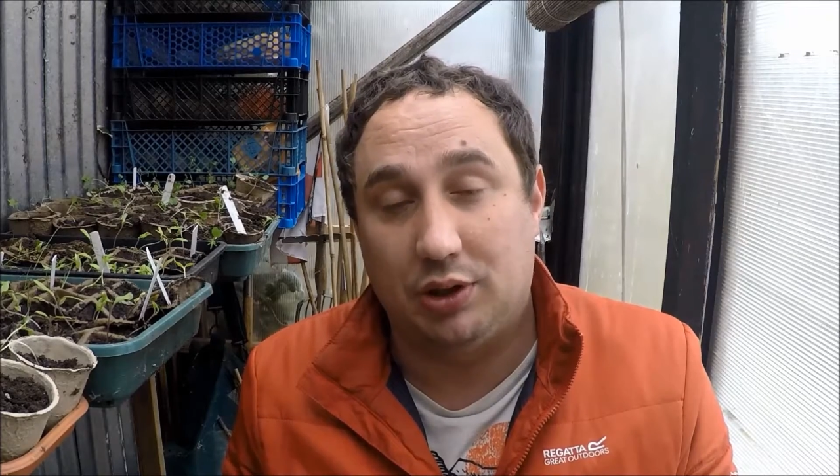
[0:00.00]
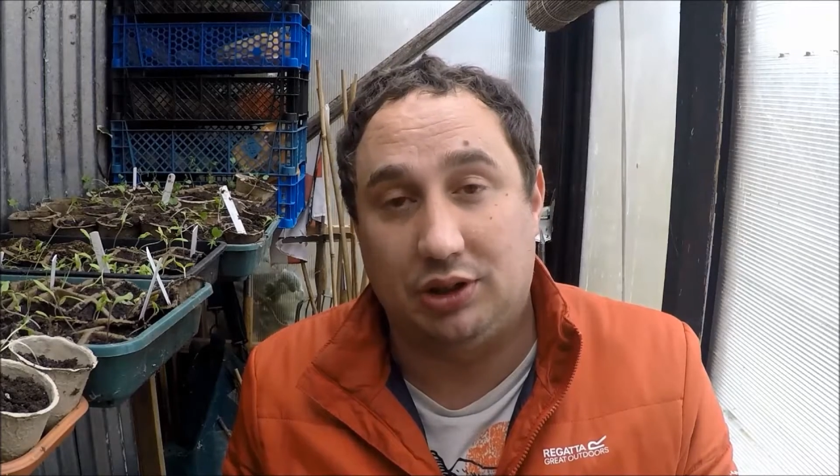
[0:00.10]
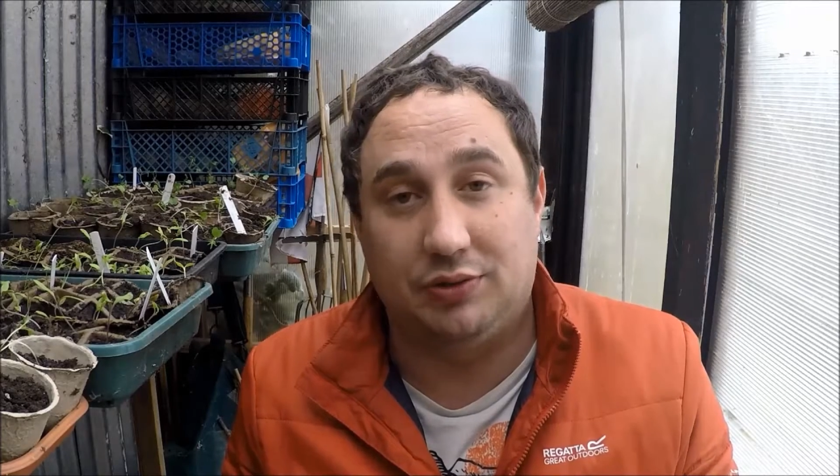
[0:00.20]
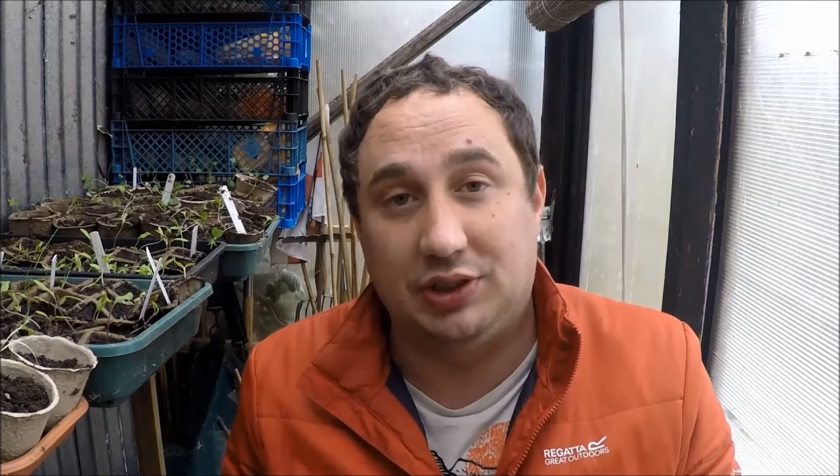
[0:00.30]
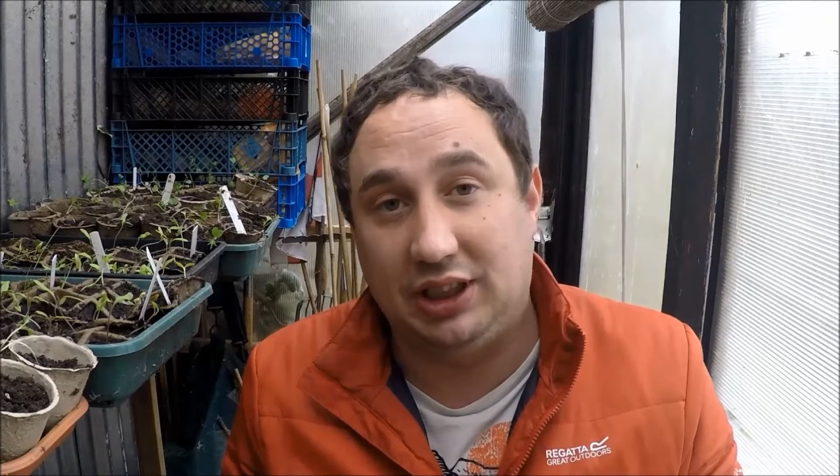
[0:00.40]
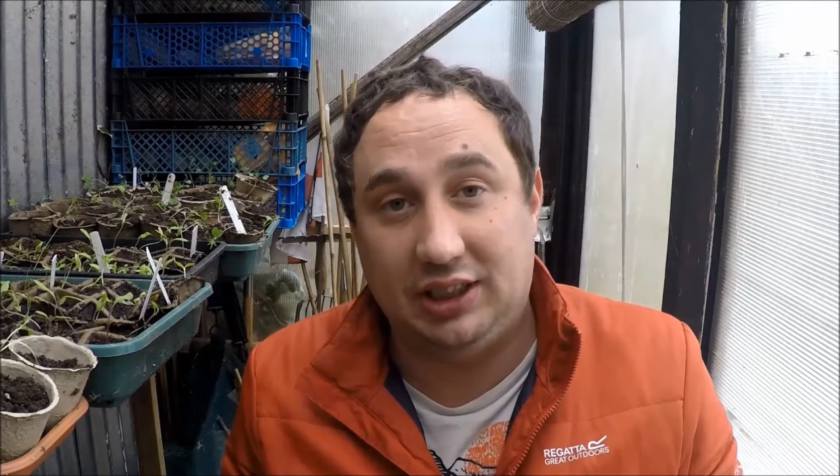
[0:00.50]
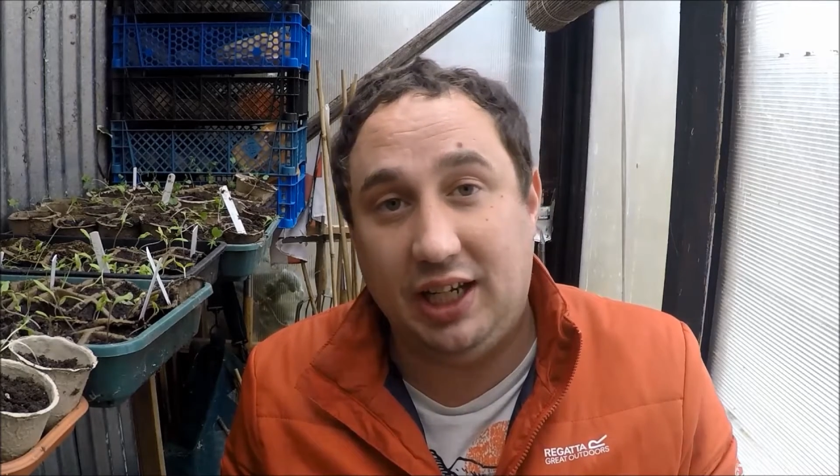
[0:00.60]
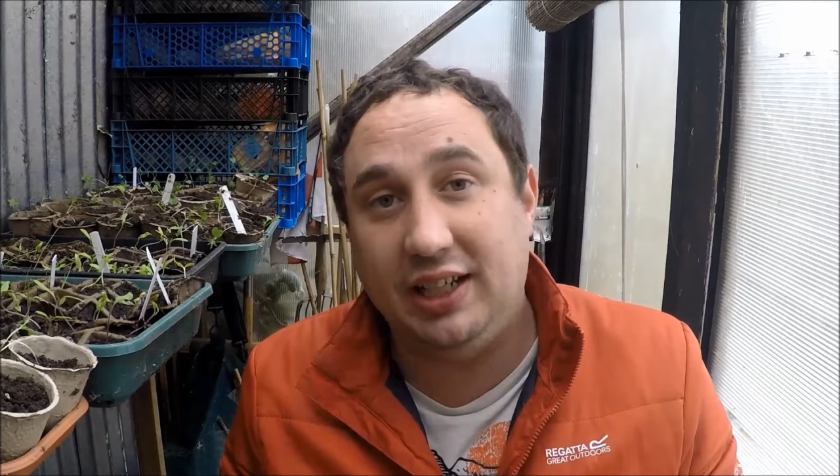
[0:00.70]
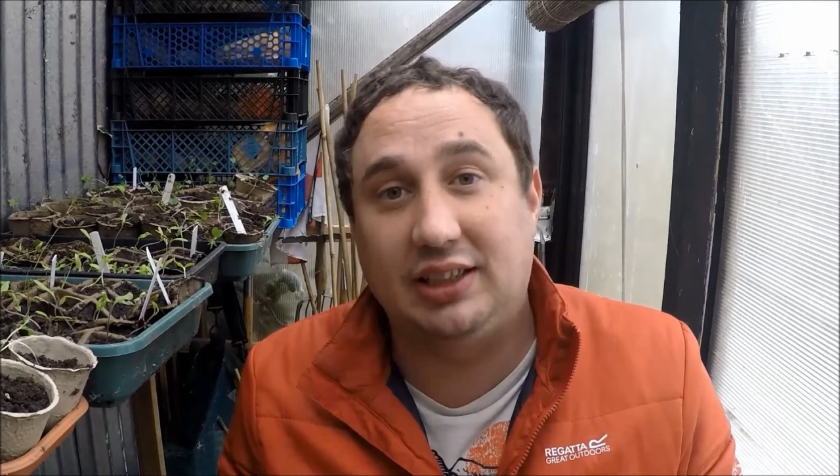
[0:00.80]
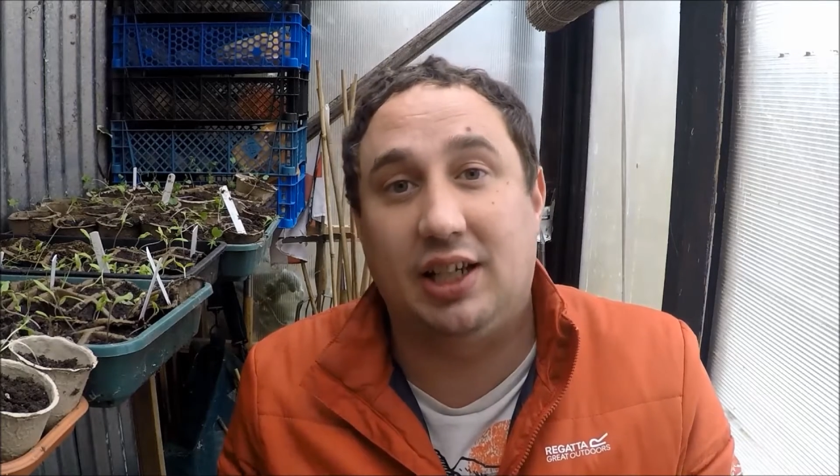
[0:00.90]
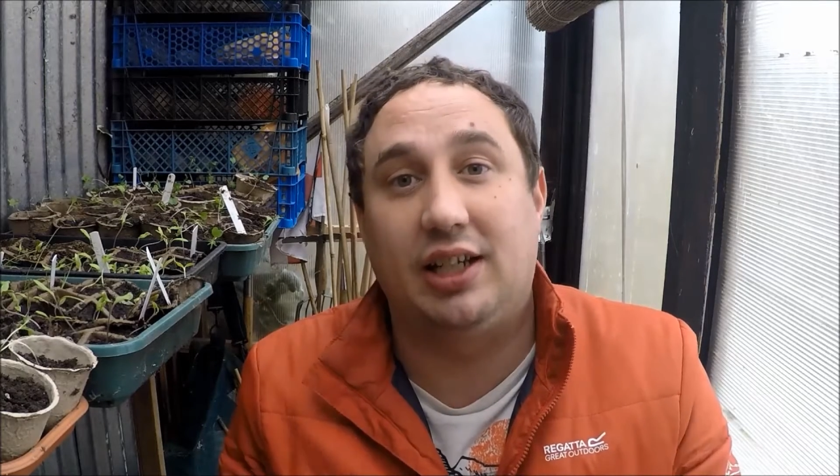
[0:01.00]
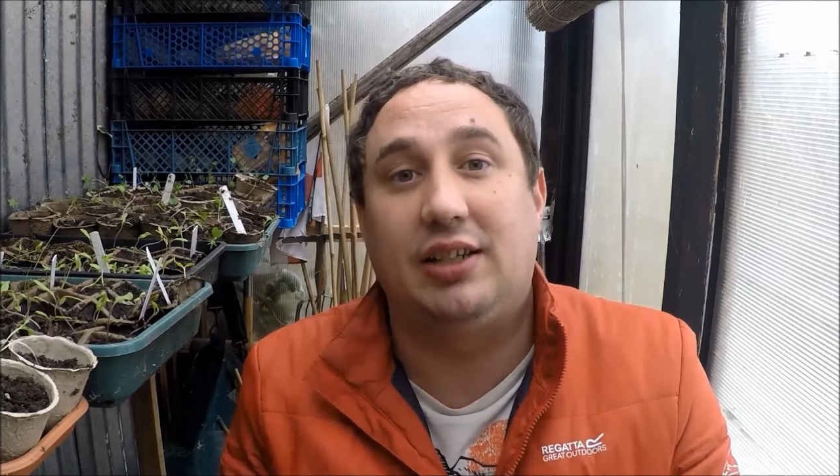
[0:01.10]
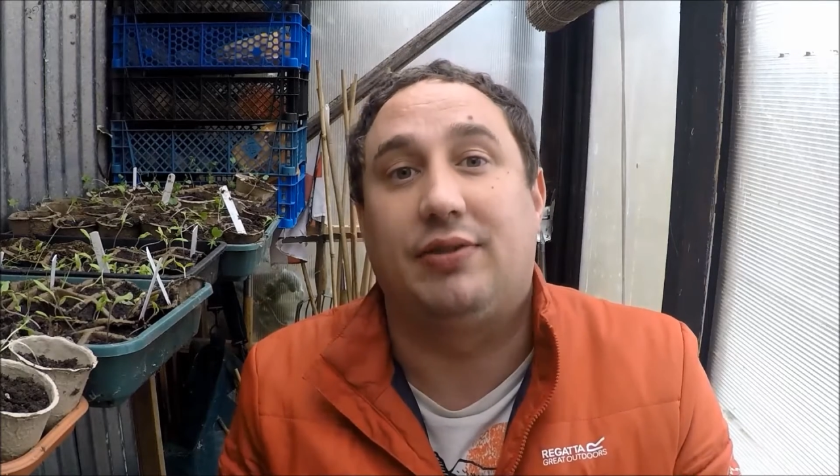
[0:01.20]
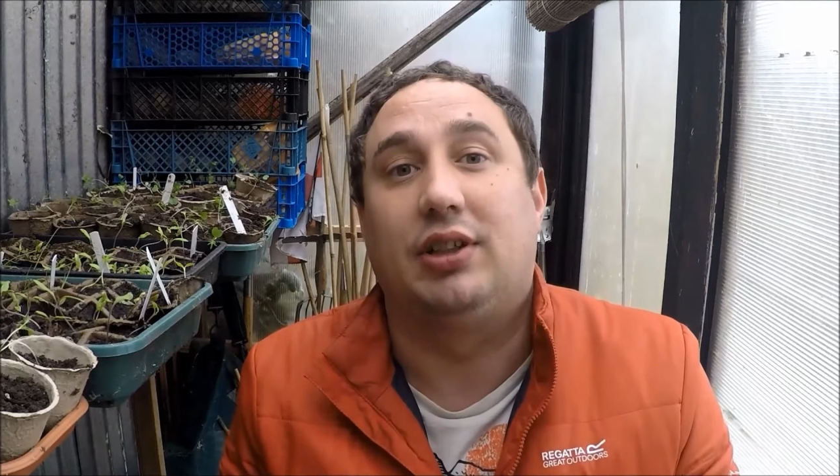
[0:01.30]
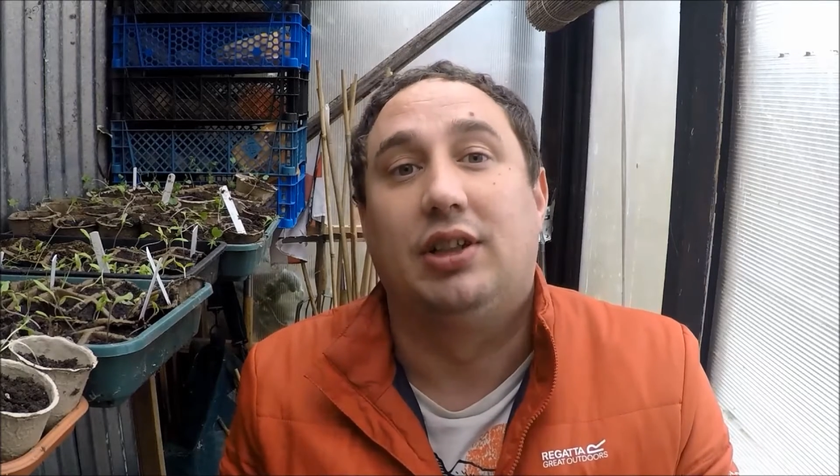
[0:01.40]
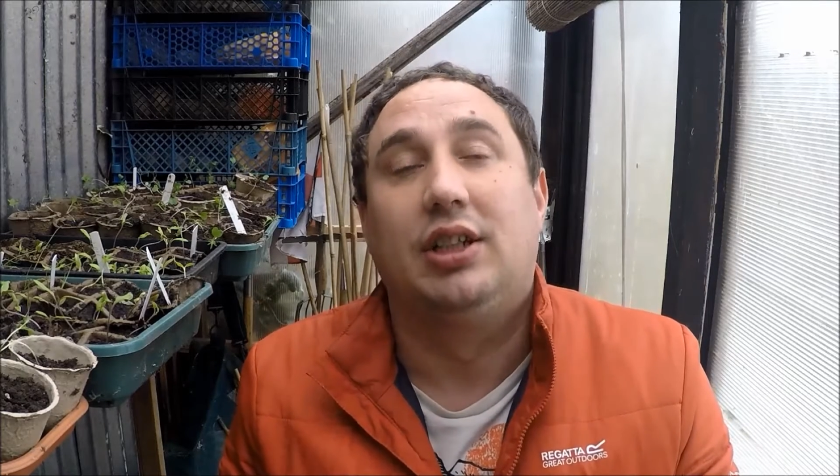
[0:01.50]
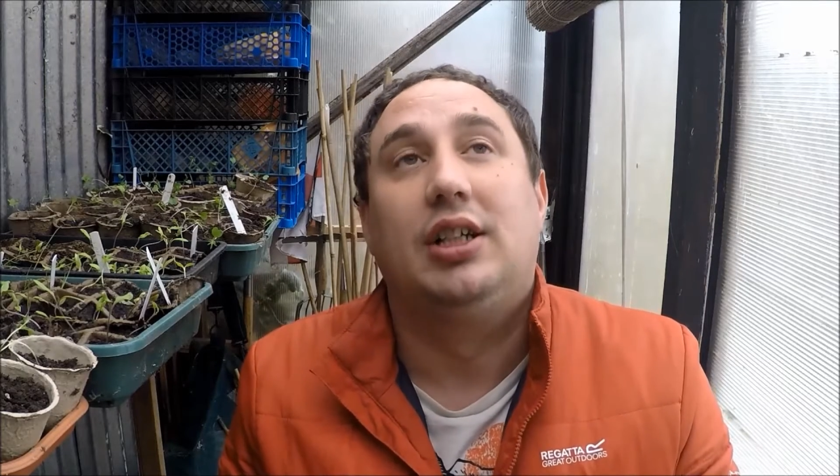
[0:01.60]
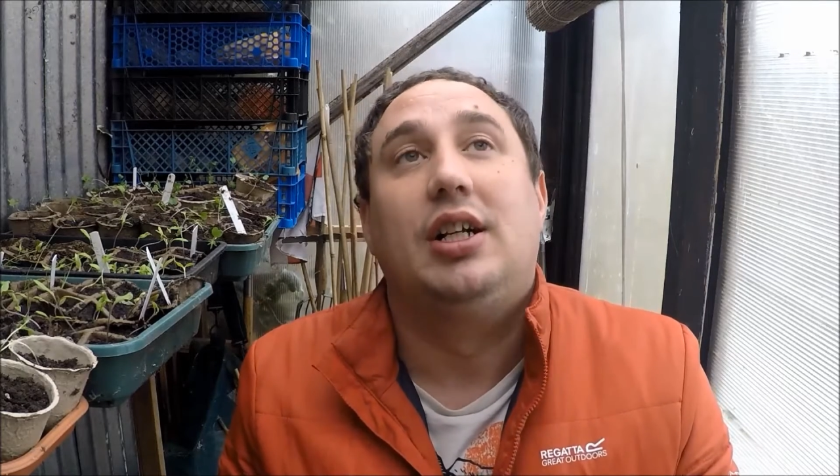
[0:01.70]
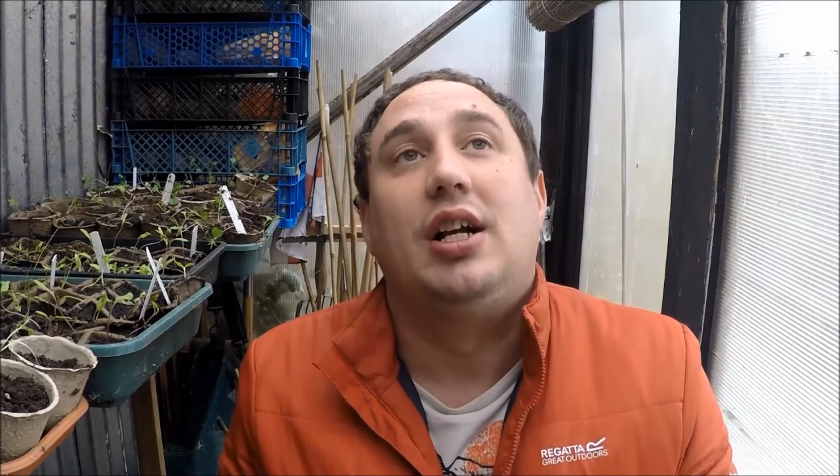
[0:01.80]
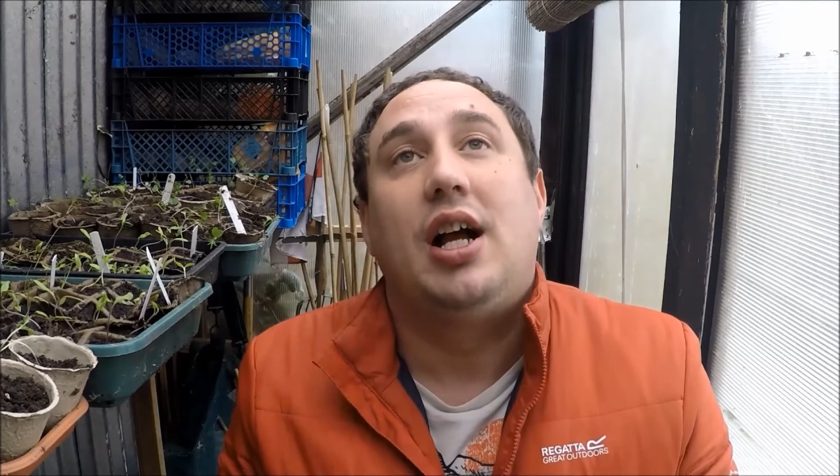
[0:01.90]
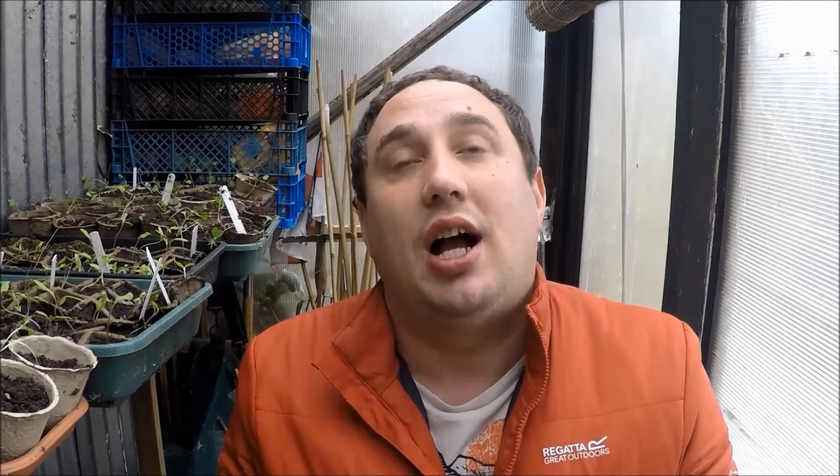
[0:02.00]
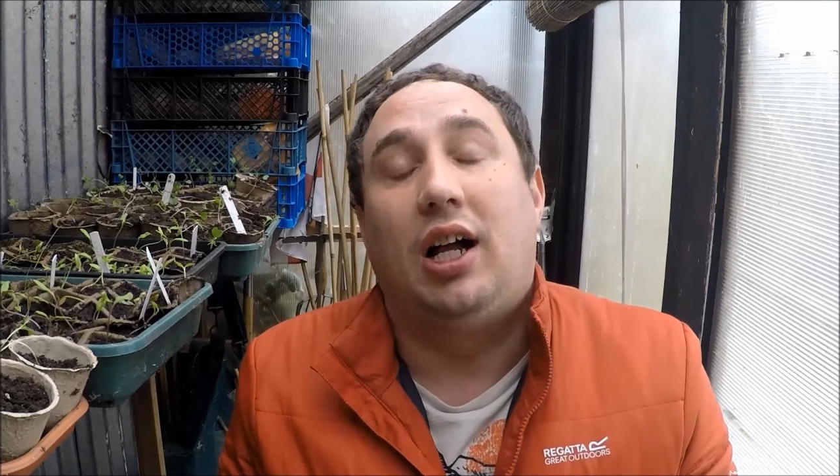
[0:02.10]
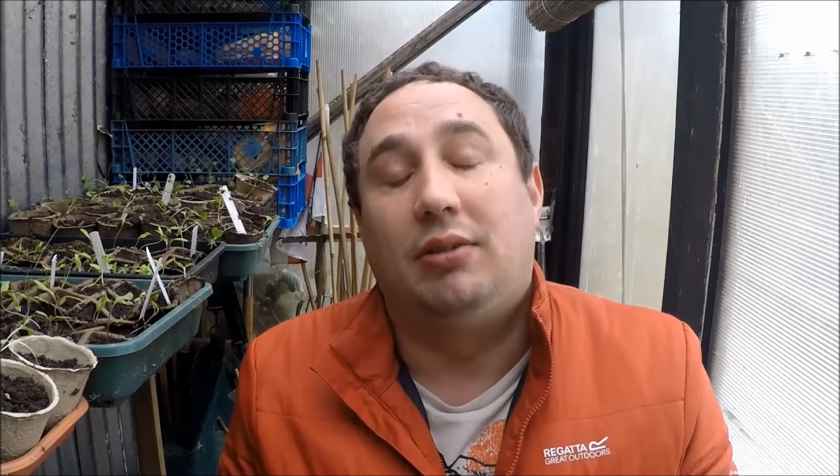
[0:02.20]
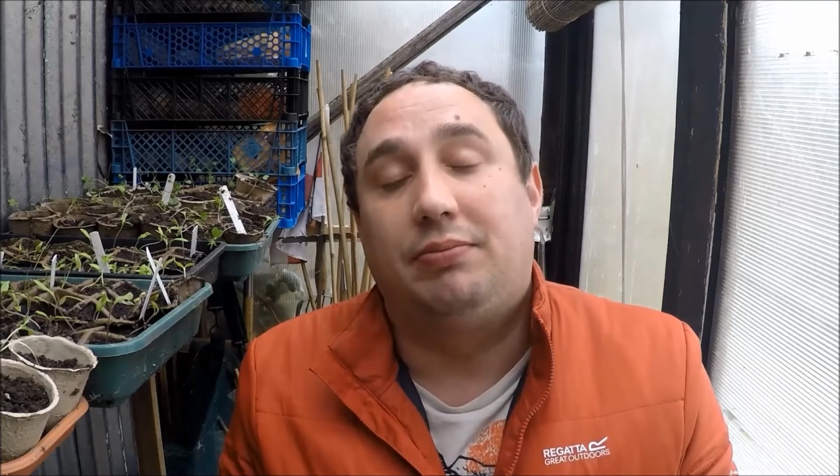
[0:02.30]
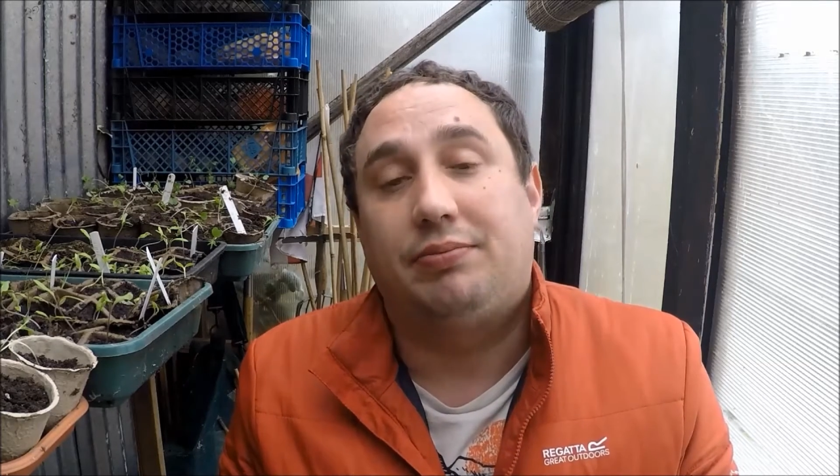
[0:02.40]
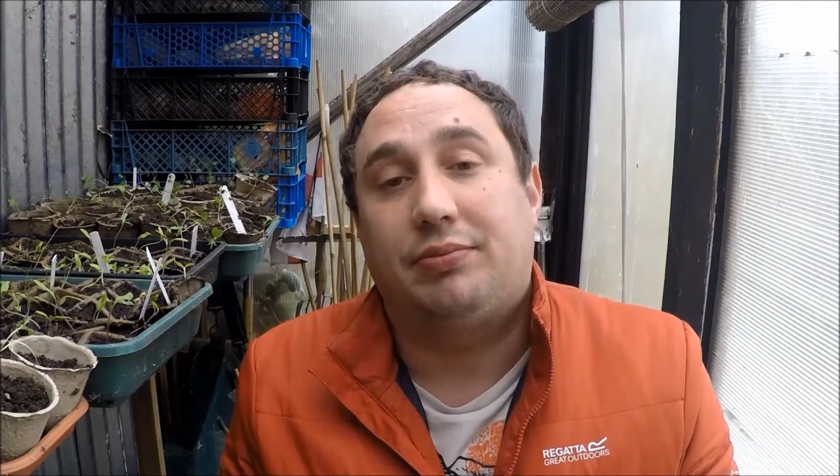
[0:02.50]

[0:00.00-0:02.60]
because obviously it's uneven. I